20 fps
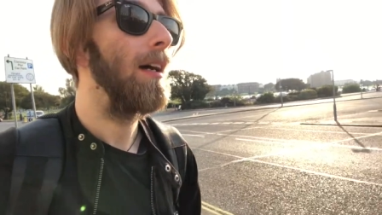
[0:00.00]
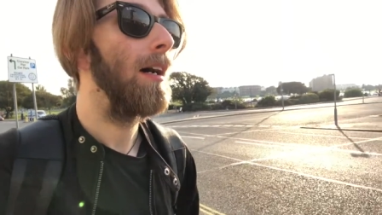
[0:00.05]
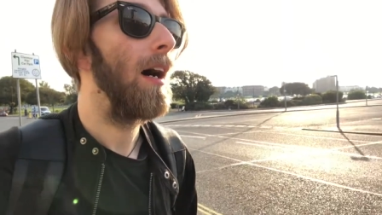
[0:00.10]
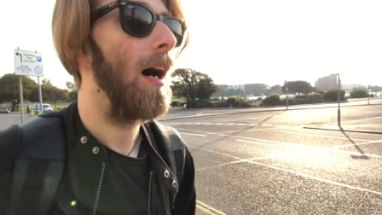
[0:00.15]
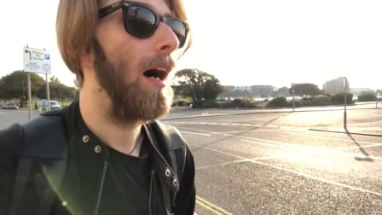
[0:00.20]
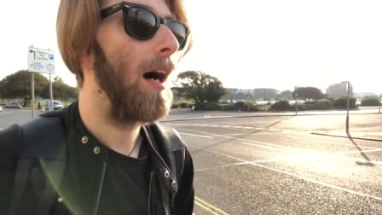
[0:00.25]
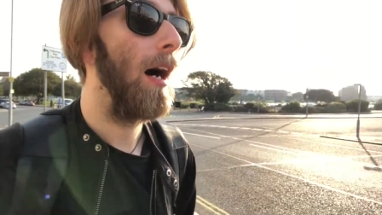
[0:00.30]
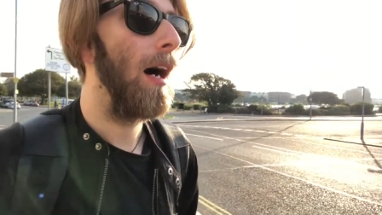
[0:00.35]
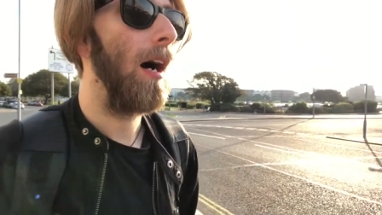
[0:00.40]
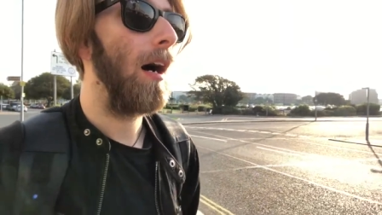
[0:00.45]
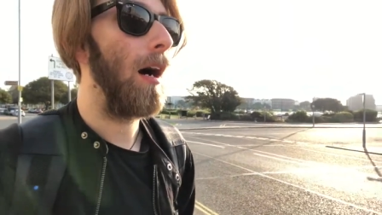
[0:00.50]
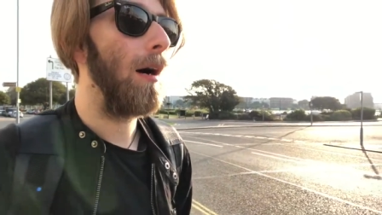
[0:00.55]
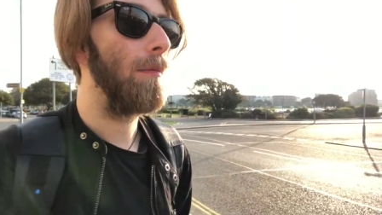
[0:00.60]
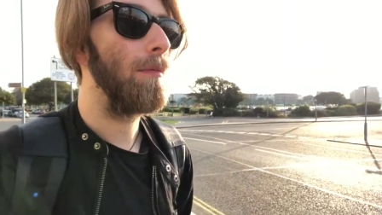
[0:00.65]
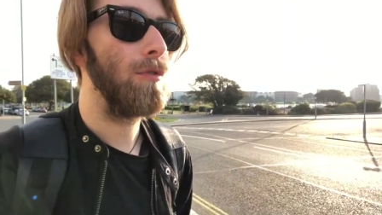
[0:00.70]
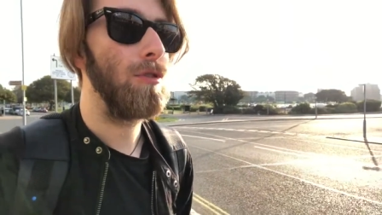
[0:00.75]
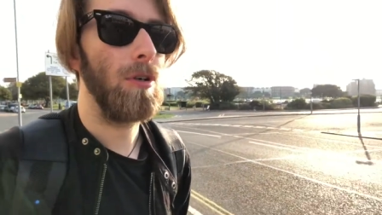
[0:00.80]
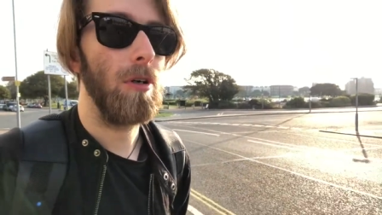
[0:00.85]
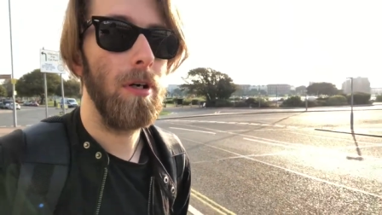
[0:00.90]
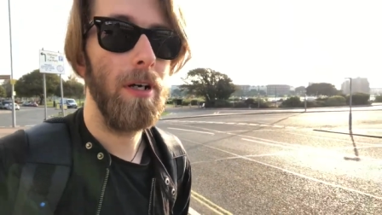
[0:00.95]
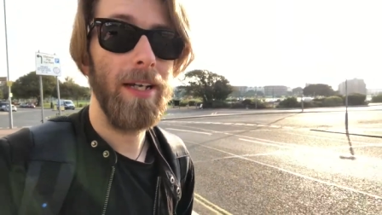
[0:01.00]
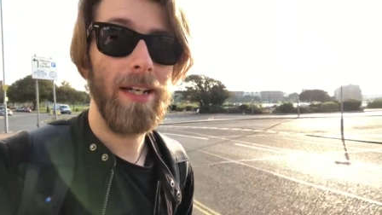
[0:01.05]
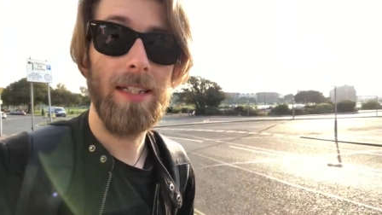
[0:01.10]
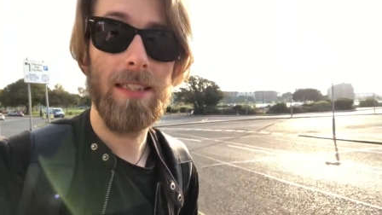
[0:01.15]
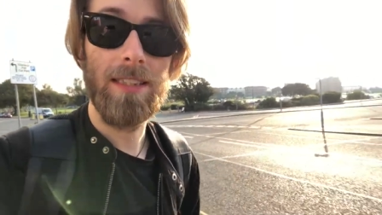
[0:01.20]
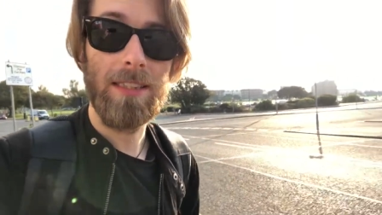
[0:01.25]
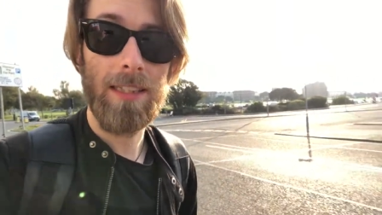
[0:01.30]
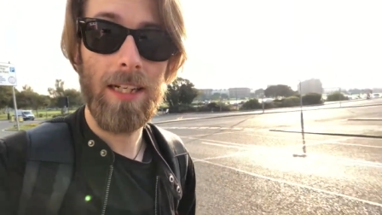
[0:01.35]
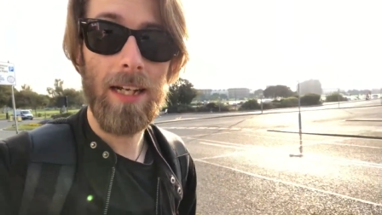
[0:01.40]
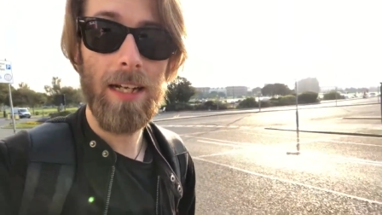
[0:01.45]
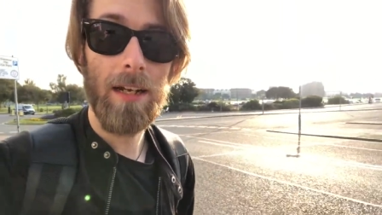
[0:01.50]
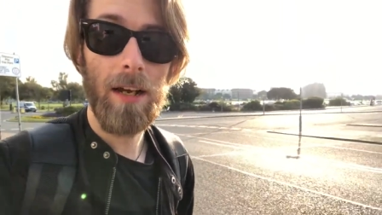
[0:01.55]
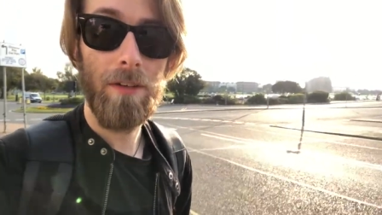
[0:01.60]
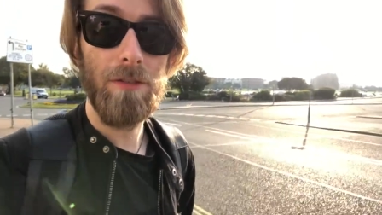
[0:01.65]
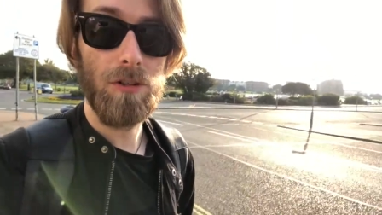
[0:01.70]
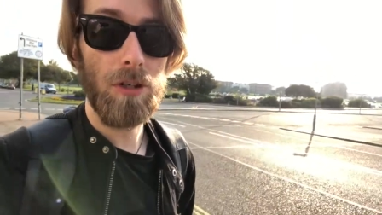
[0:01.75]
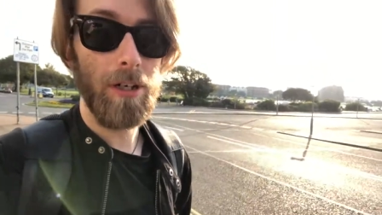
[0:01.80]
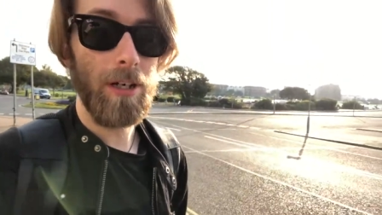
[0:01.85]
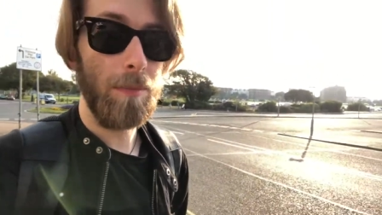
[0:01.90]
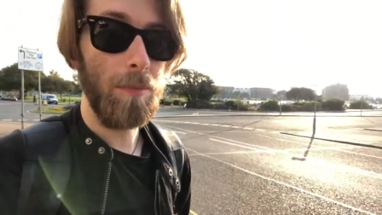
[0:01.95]
Uh, I'm trying it today. I've
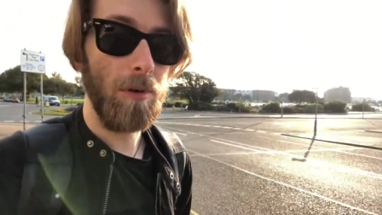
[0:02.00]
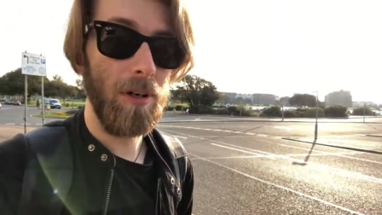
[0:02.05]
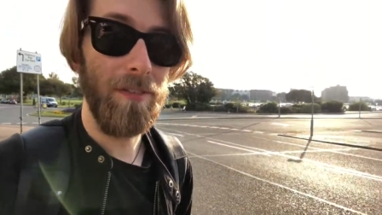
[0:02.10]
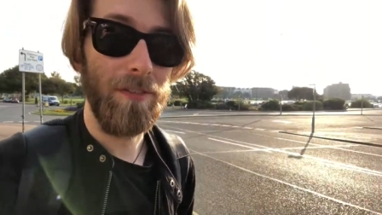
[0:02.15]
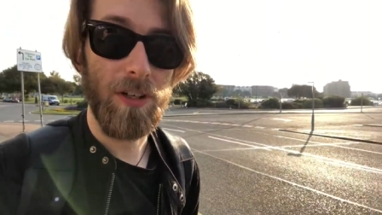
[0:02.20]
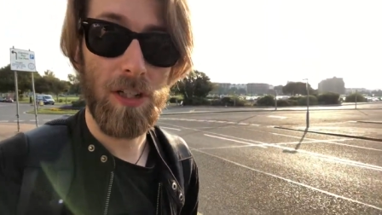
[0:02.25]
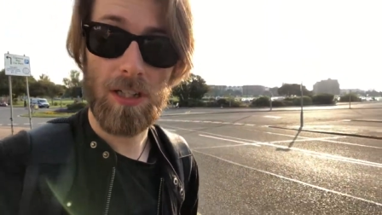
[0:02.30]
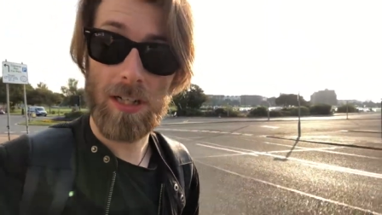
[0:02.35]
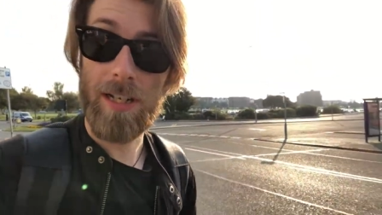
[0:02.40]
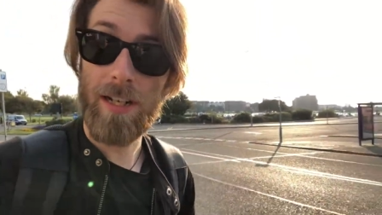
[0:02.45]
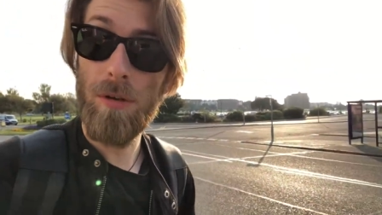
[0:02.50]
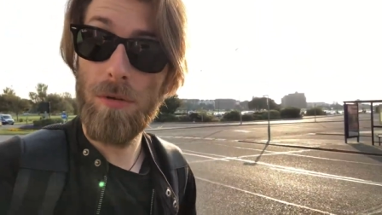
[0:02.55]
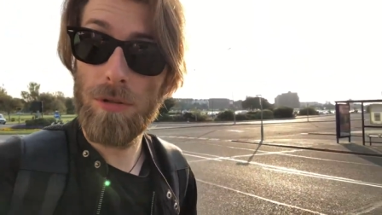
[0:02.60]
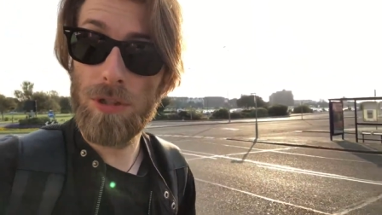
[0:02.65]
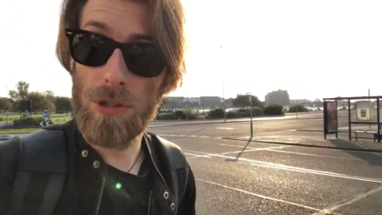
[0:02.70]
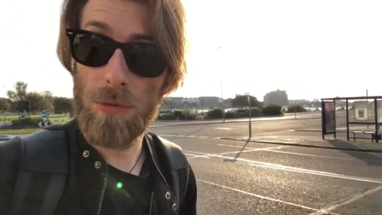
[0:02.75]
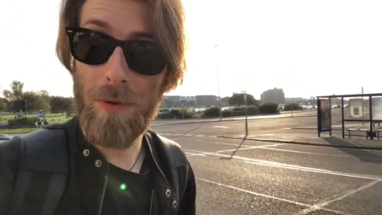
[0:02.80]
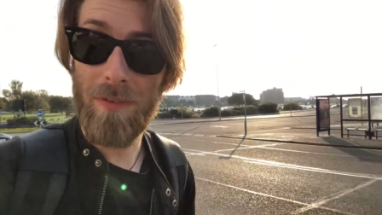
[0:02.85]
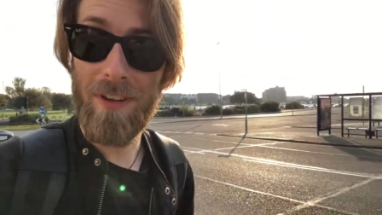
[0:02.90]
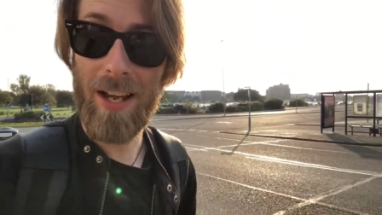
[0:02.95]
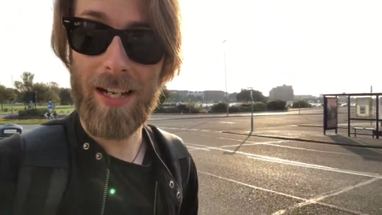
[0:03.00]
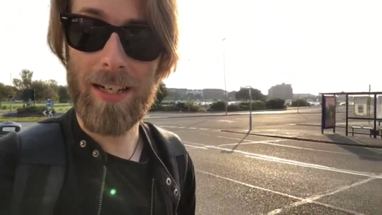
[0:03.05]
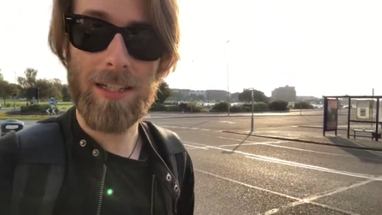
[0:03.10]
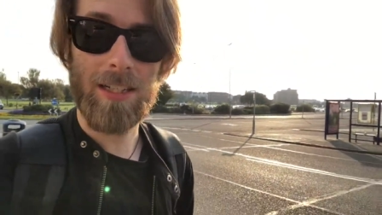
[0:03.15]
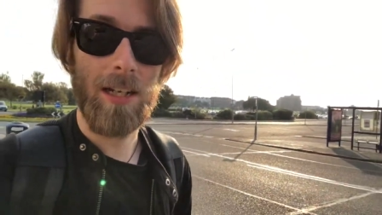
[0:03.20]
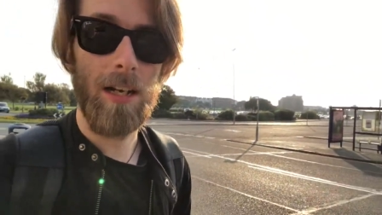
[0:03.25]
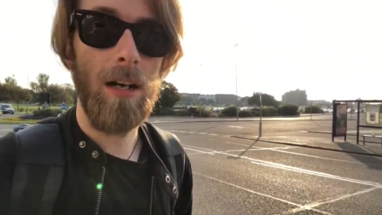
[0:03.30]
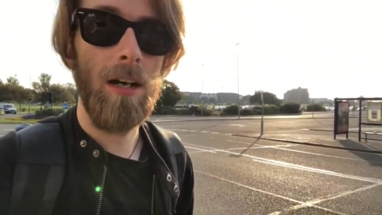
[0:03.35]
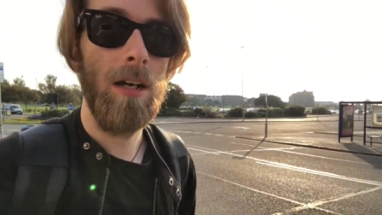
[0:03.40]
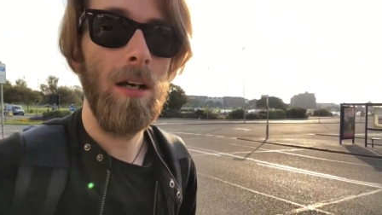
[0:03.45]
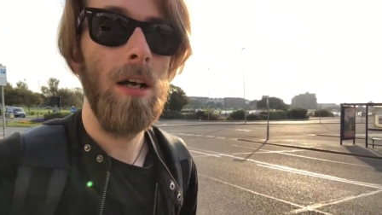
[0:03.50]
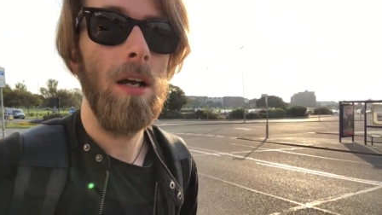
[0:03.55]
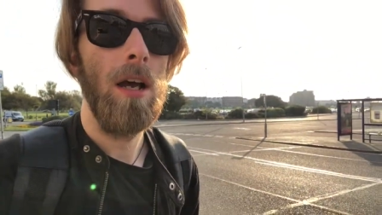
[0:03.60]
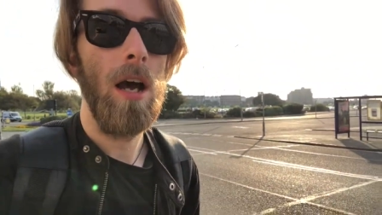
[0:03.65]
tried it previously, also with Ektar.